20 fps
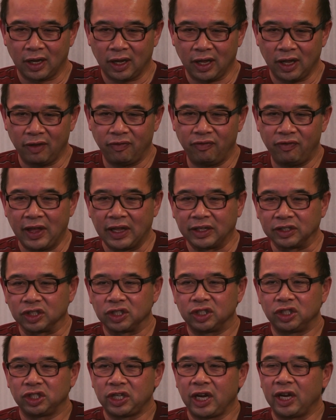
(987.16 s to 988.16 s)

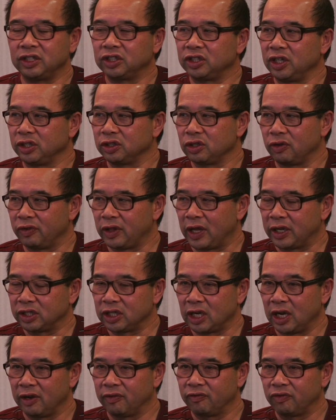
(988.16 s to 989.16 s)
events change things over that
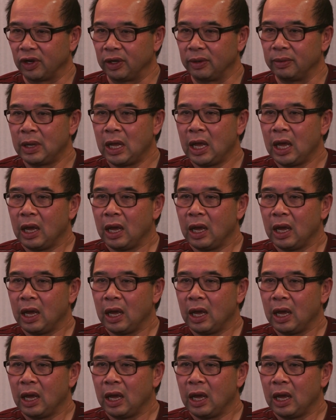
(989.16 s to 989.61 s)
time frame.